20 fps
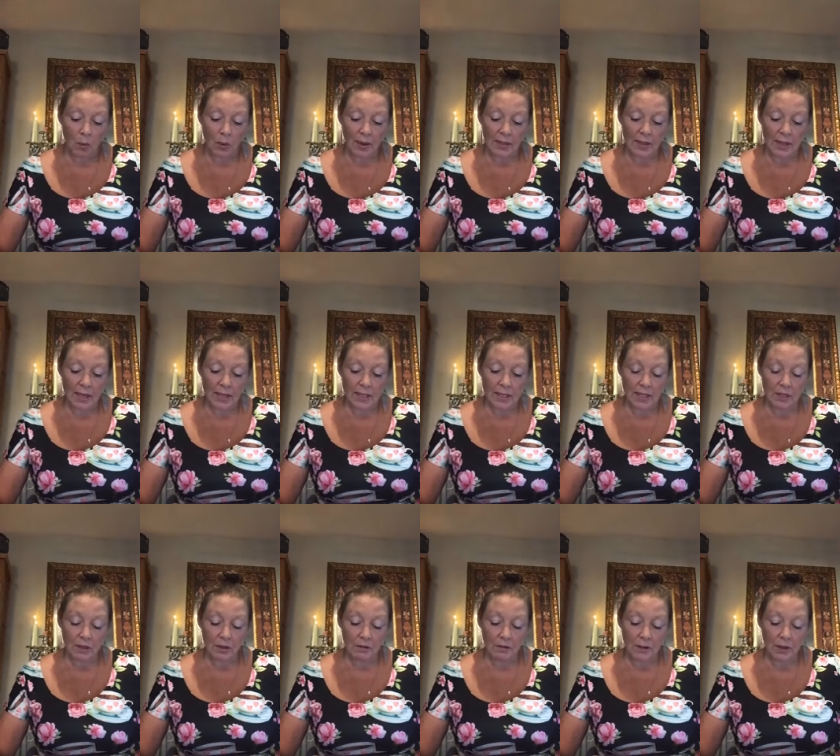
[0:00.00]
When they
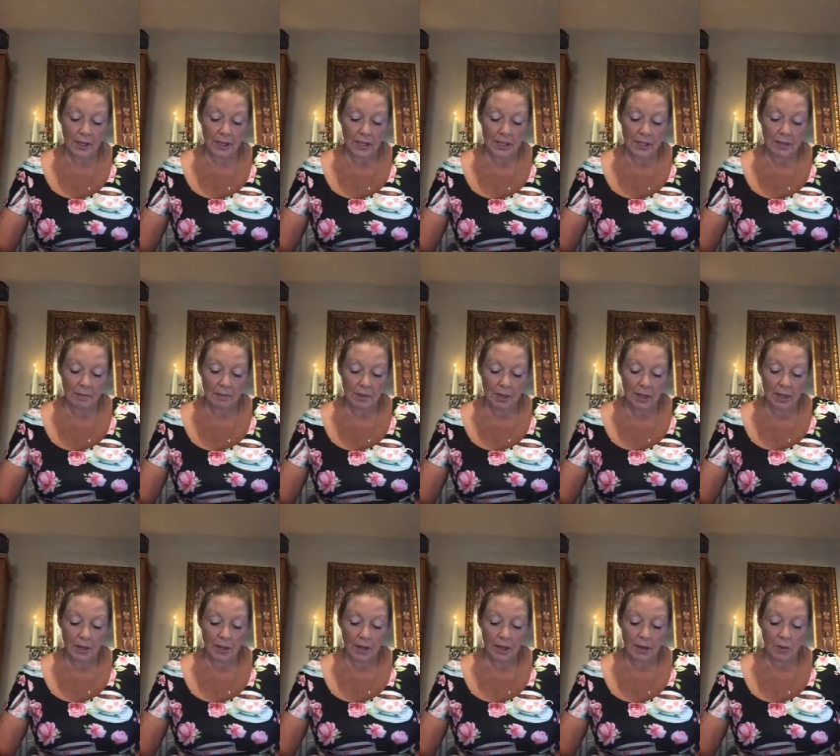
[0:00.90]
did not find him,
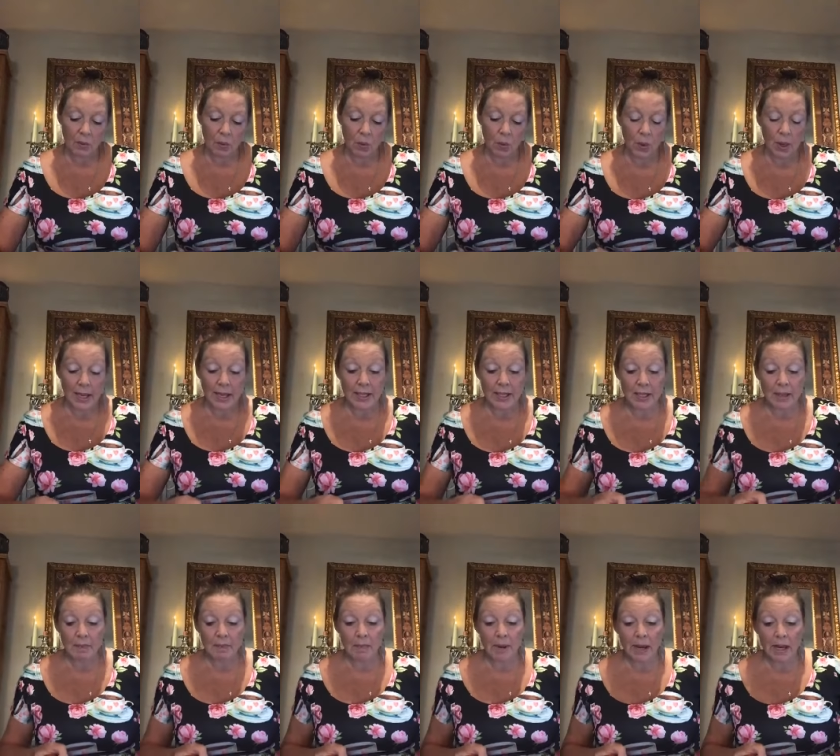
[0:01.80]
they
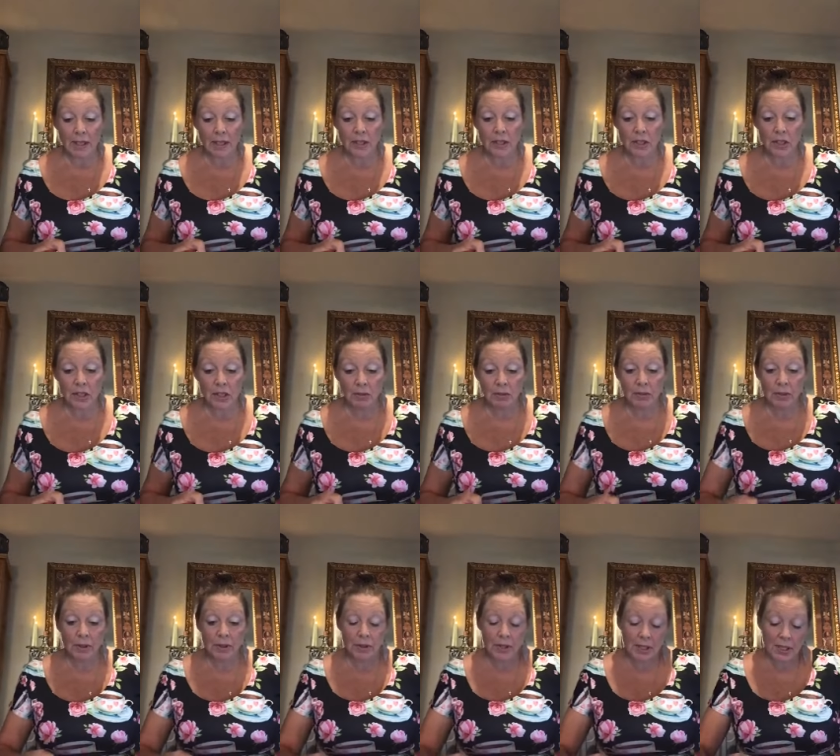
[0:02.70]
went back to
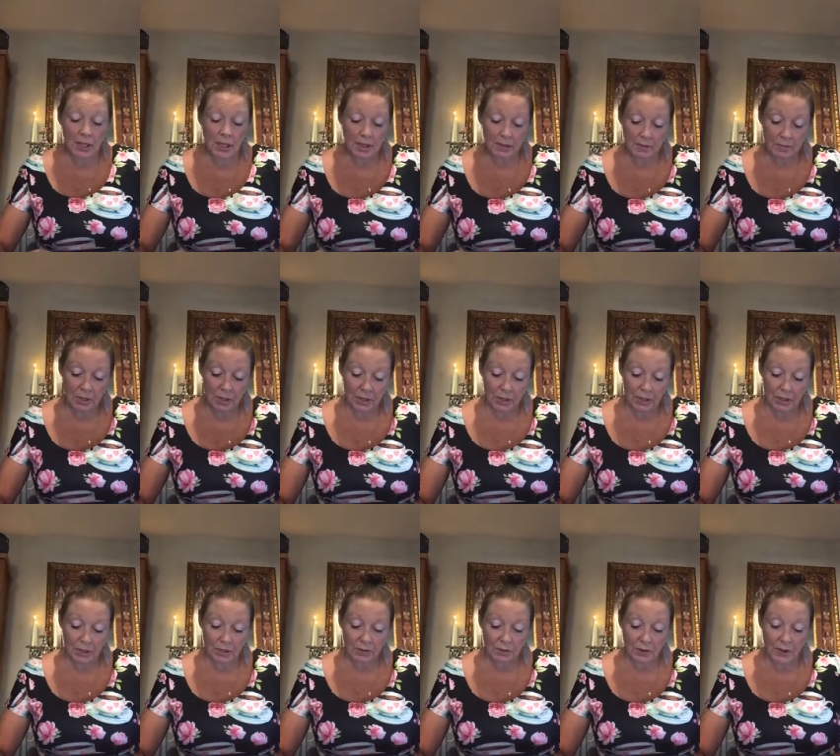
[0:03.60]
Jerusalem
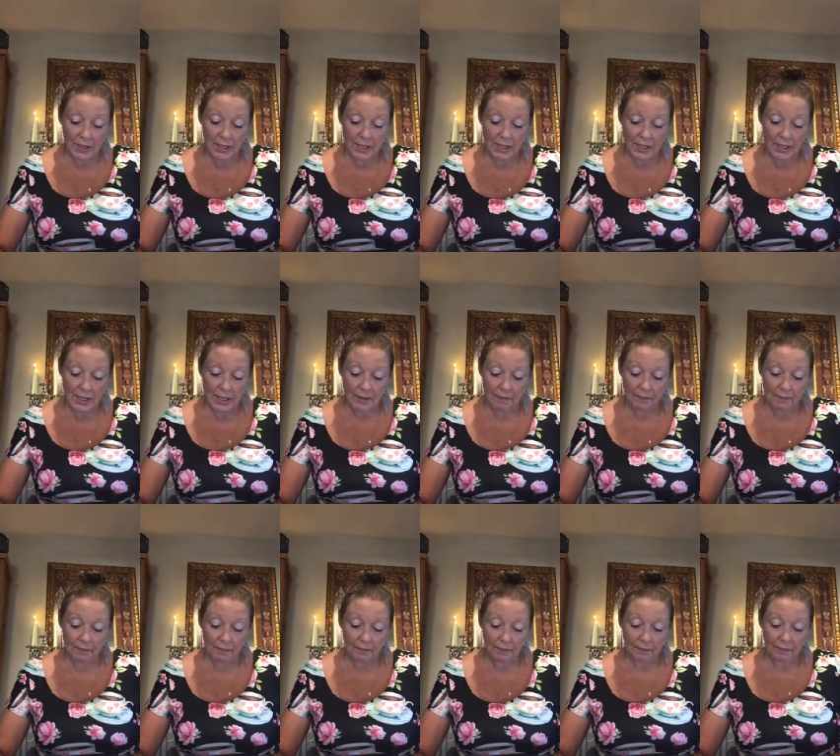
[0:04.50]
to find
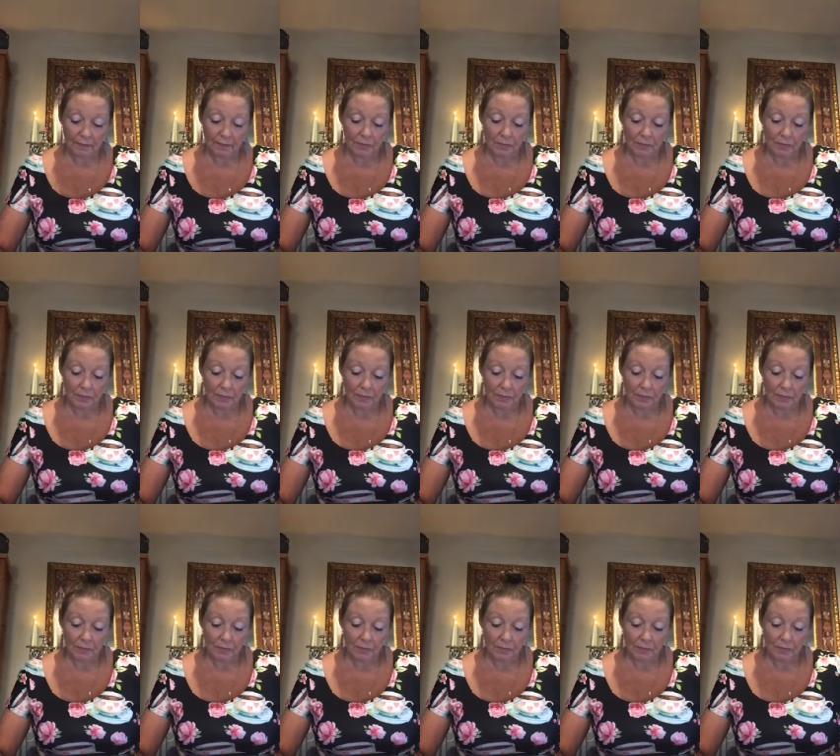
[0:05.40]
him.